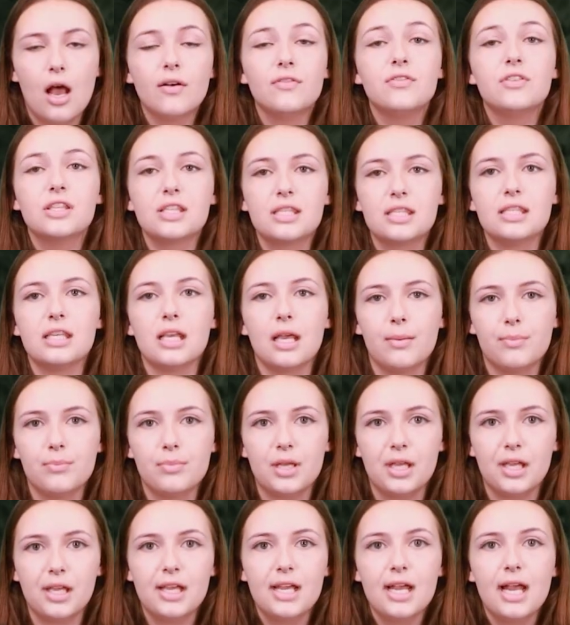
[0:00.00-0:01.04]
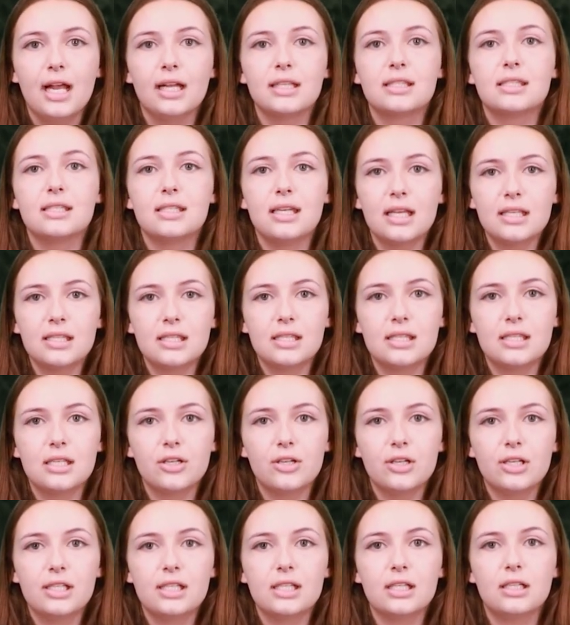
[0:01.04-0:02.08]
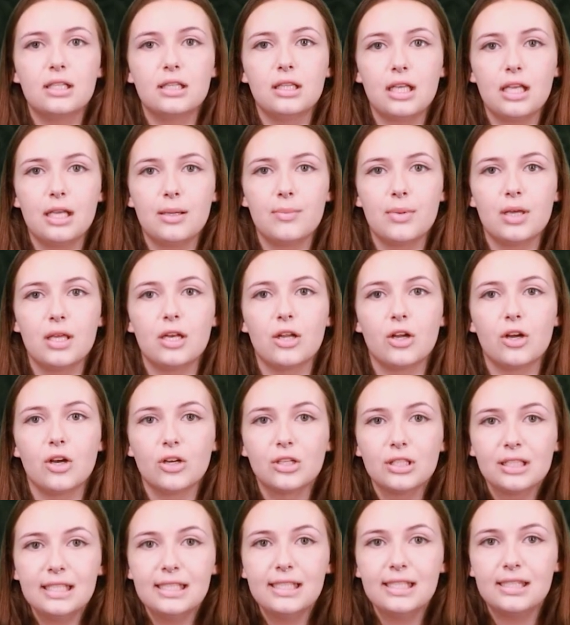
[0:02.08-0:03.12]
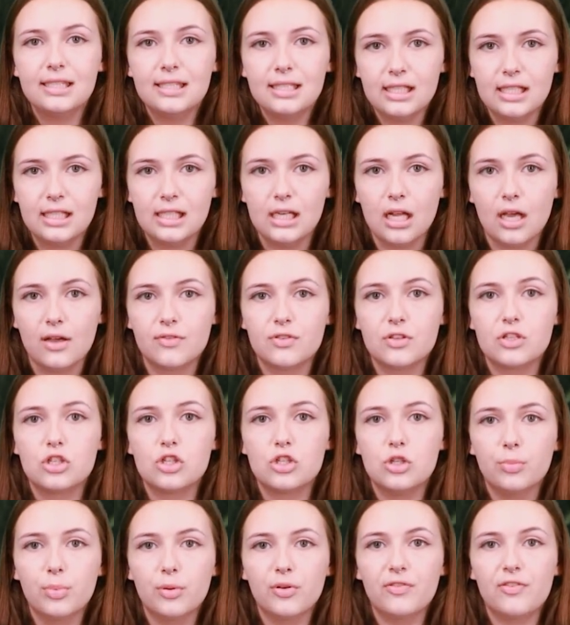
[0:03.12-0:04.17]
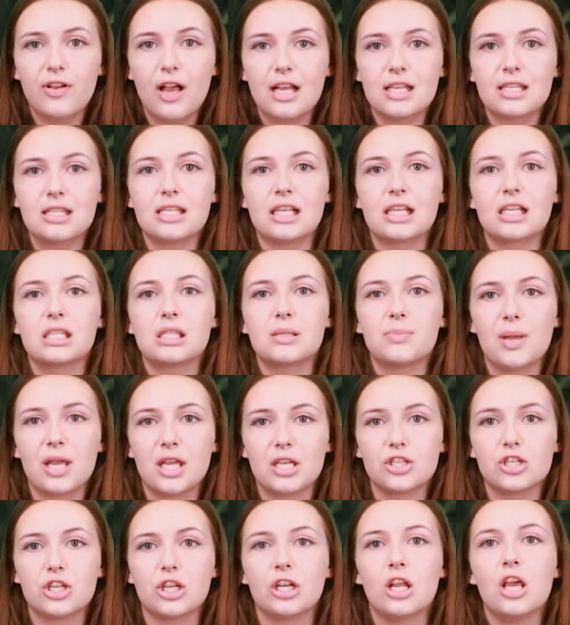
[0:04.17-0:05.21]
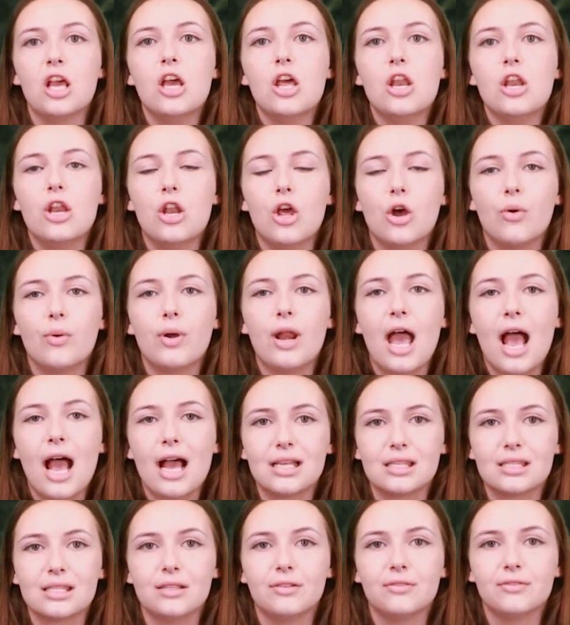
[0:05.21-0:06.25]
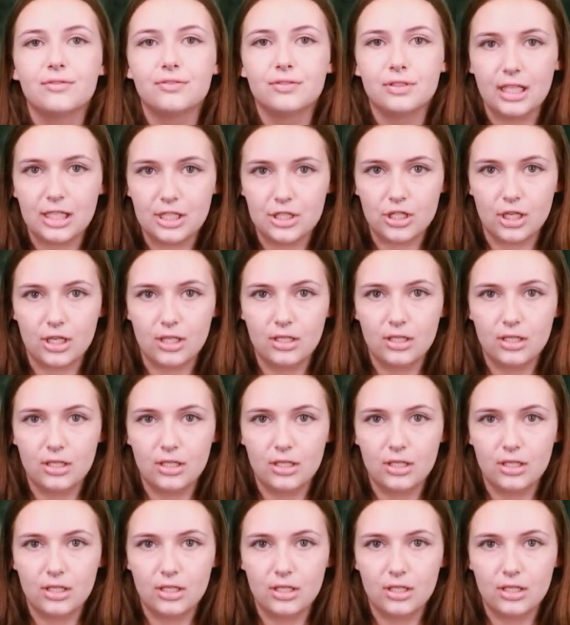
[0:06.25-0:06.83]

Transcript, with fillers: of the C M B, it's necessary to claim an early seed of superfast expansion known as inflation.